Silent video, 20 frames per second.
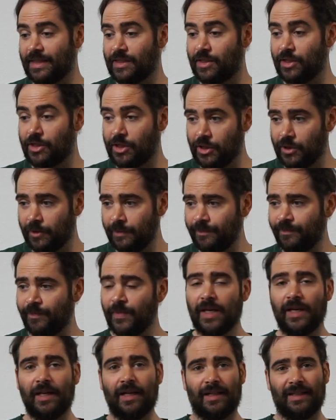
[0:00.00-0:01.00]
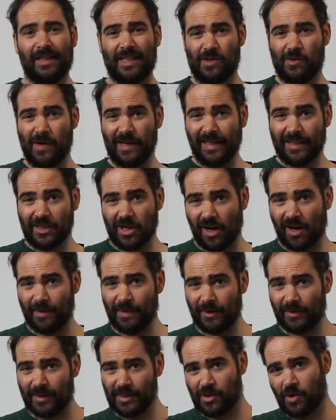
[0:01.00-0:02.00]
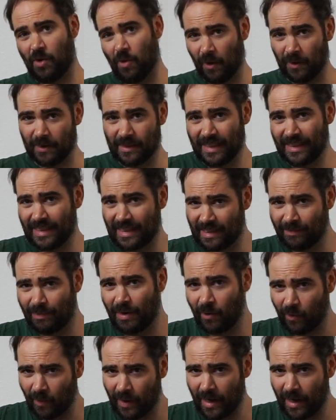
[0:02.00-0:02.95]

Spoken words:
The tune. Let's quickly talk about these chords because it's a bit